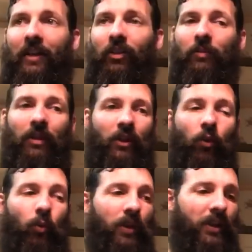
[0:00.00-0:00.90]
took him like a
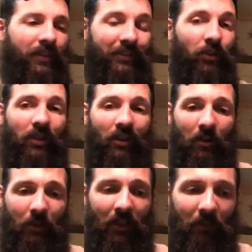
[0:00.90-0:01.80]
week. They still didn't
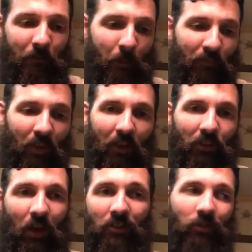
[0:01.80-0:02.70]
come in.
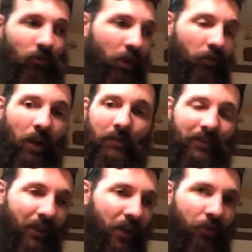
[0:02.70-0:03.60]
So I grabbed a
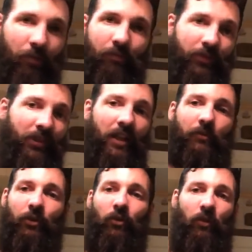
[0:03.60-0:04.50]
set, sent them
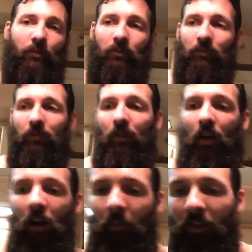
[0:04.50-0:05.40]
to him.
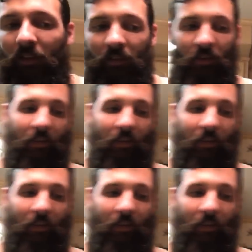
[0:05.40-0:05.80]
I mean,